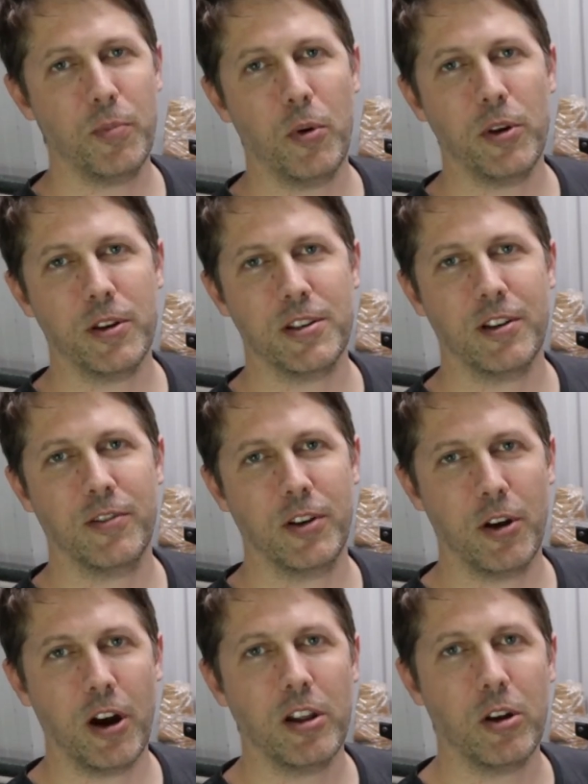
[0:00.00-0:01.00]
bought yourself a
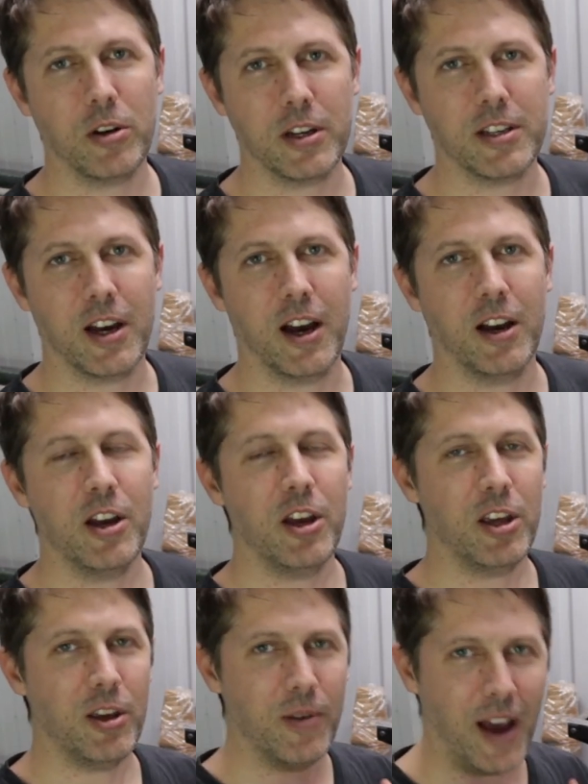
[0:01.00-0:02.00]
nylon guitar,
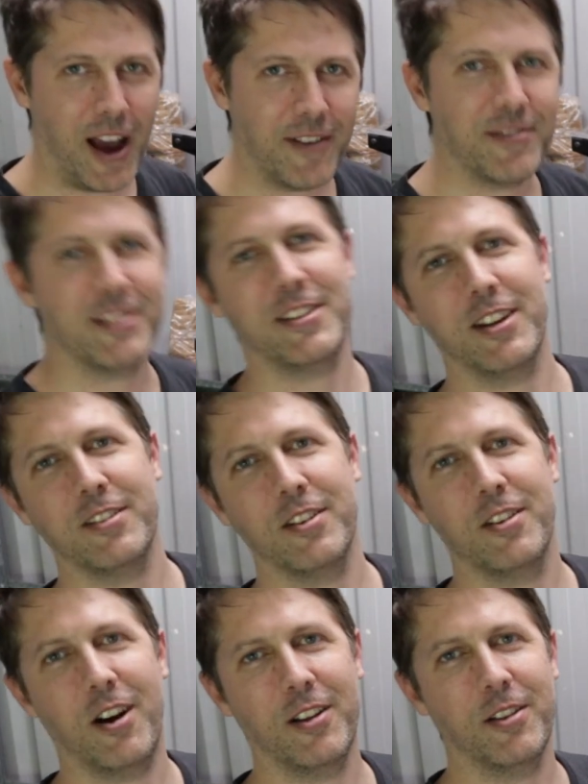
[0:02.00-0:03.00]
you have to stick to
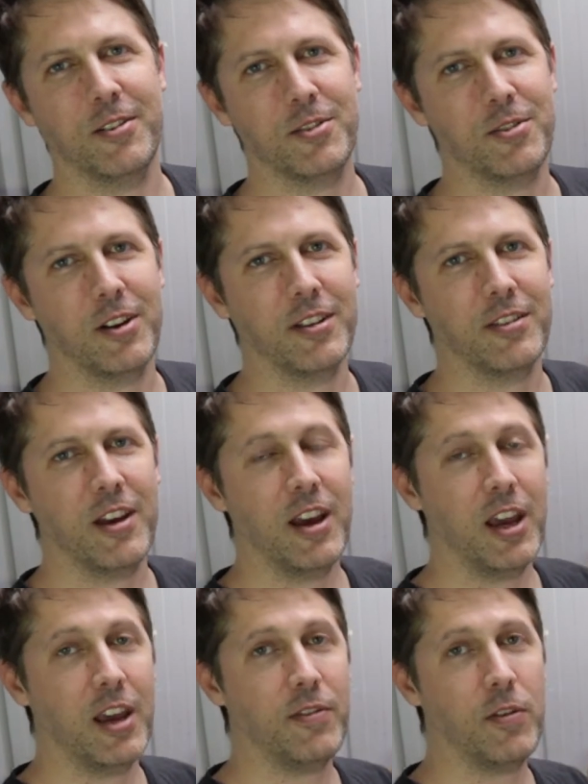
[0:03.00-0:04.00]
nylon strings.
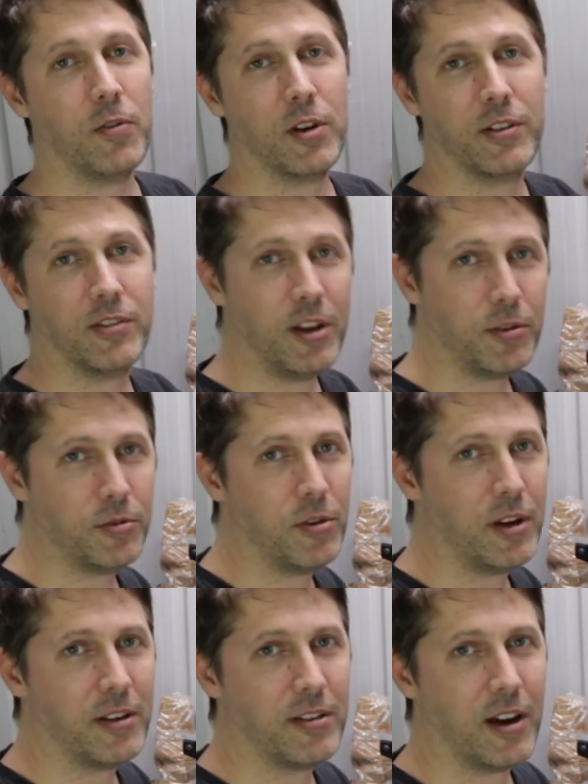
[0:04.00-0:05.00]
If you've got a steel
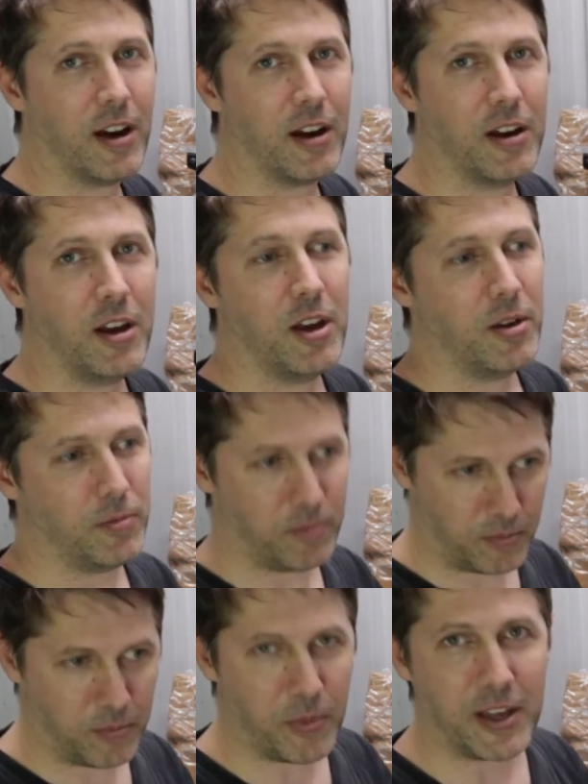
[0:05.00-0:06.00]
string guitar,
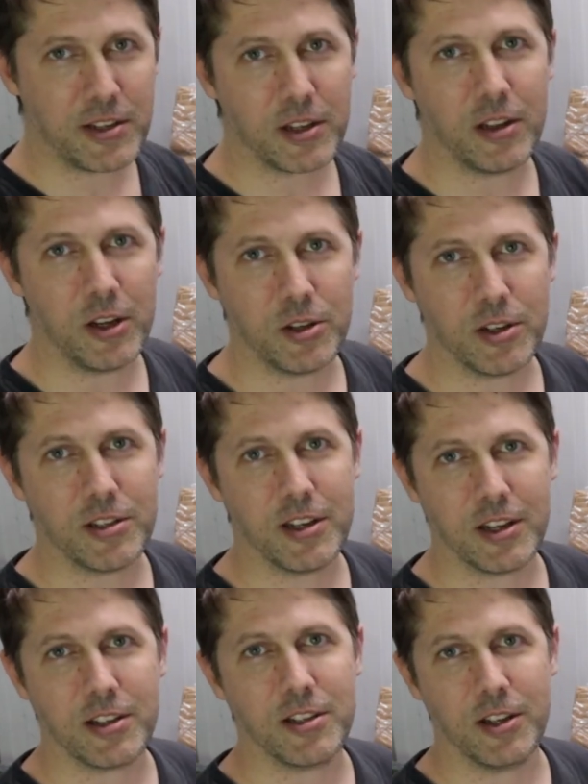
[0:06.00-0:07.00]
basically you should
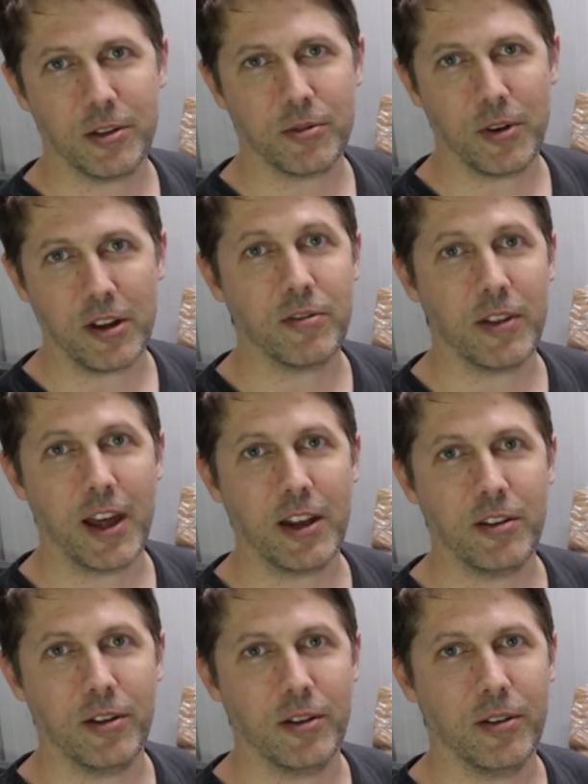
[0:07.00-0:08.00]
stick to steel strings for
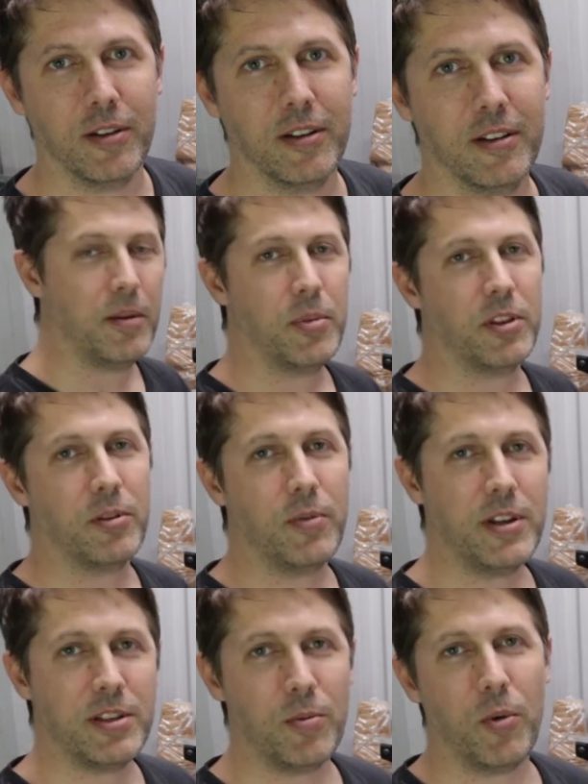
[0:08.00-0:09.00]
that too. But the
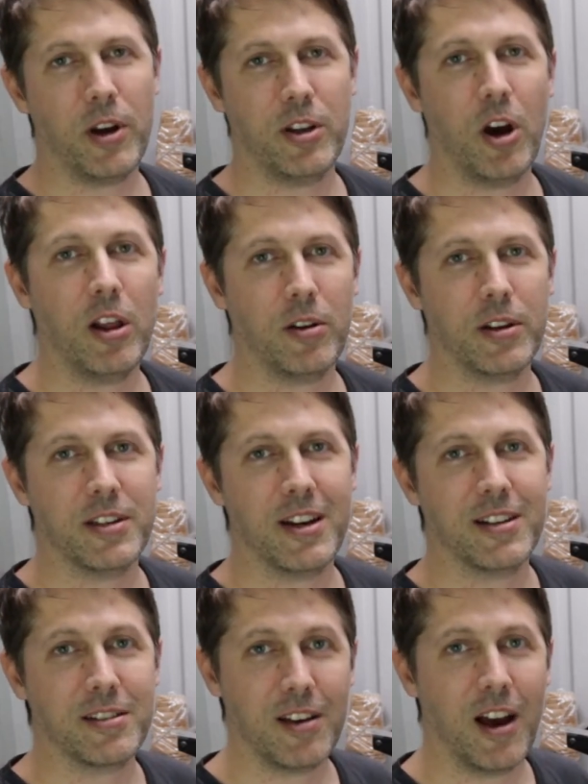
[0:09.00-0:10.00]
reason why nylon
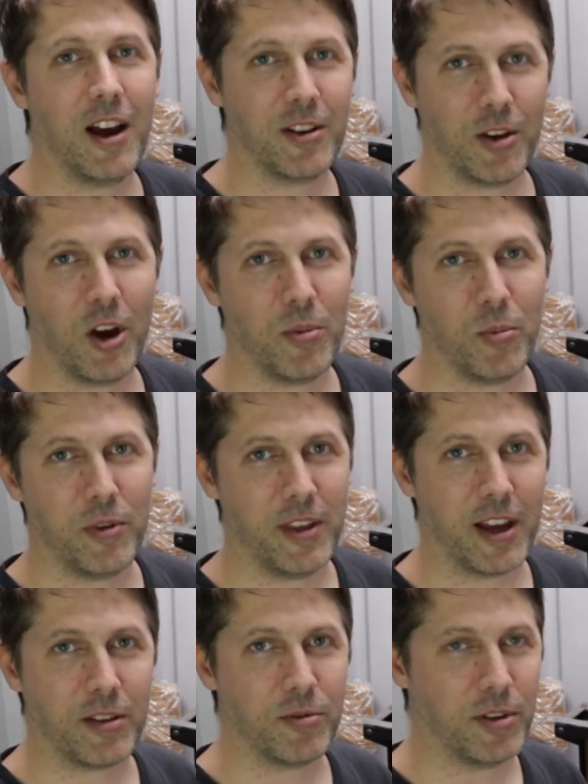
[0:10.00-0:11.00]
guitars can't cope with the
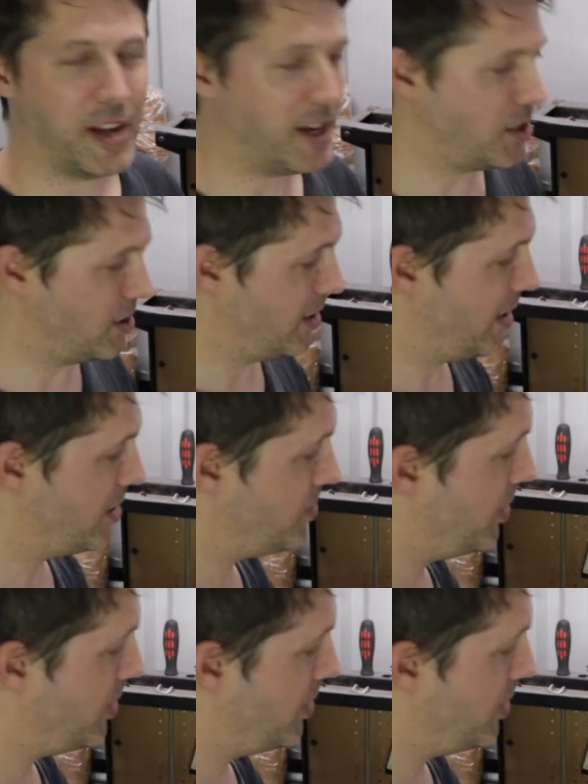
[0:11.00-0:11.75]
extra tension is